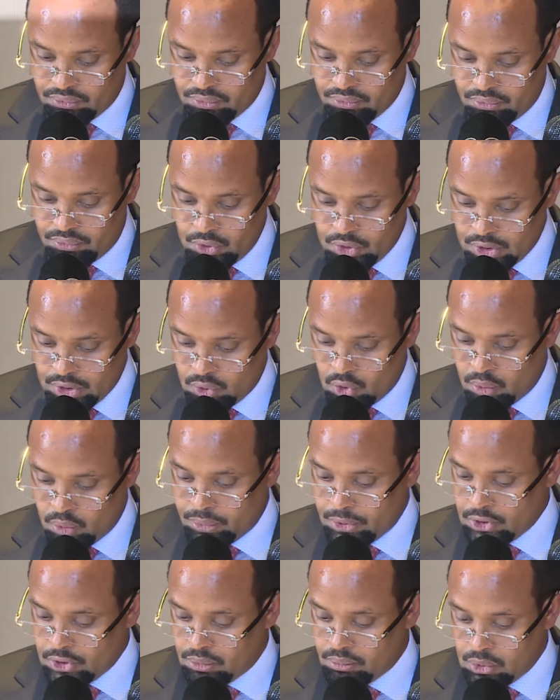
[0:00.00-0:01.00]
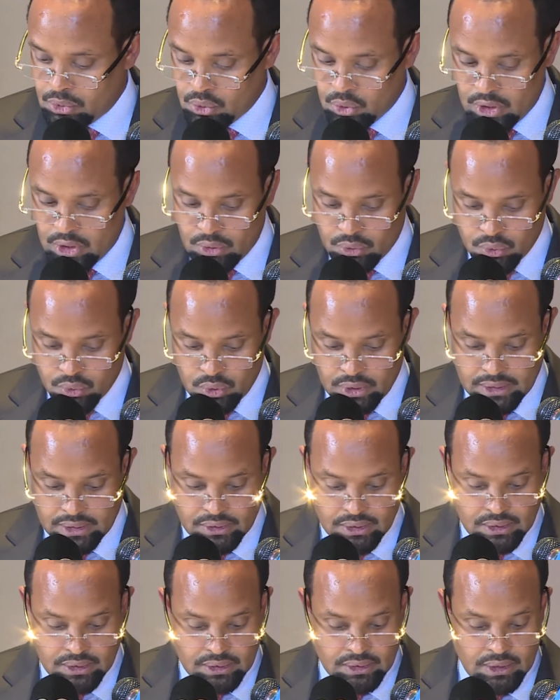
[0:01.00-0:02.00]
future cooperation between our two
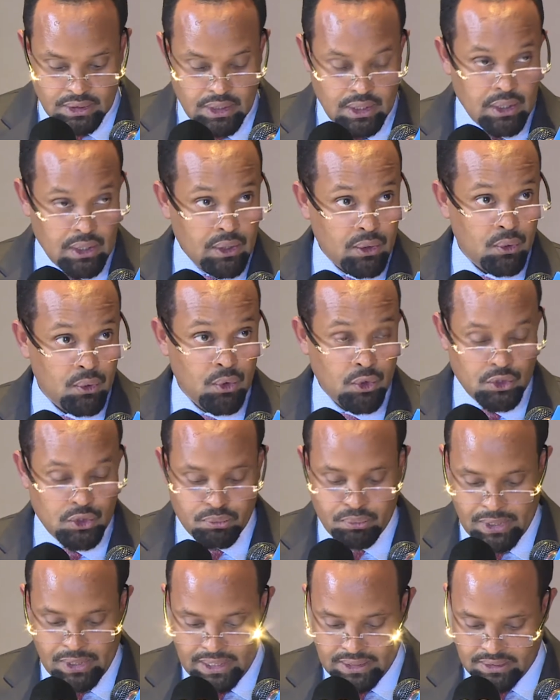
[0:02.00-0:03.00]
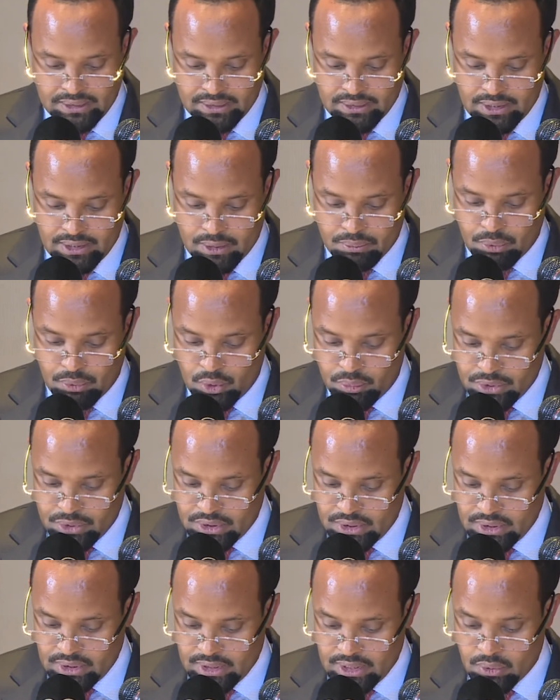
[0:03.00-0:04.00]
countries looks bright and
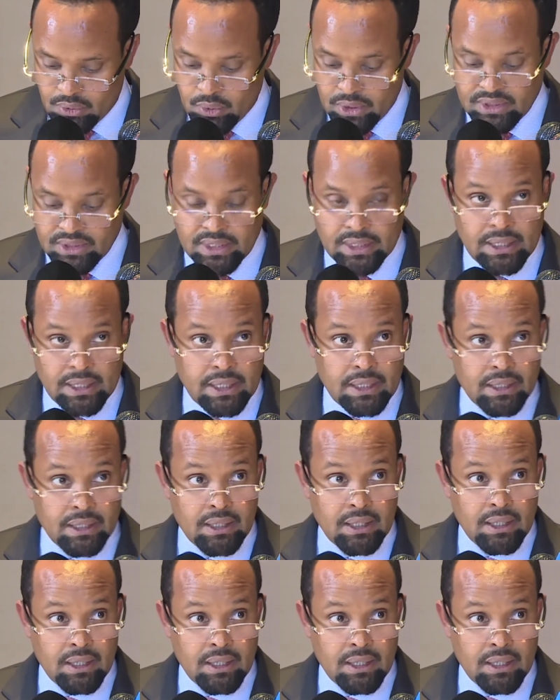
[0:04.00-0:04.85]
promising, and once again,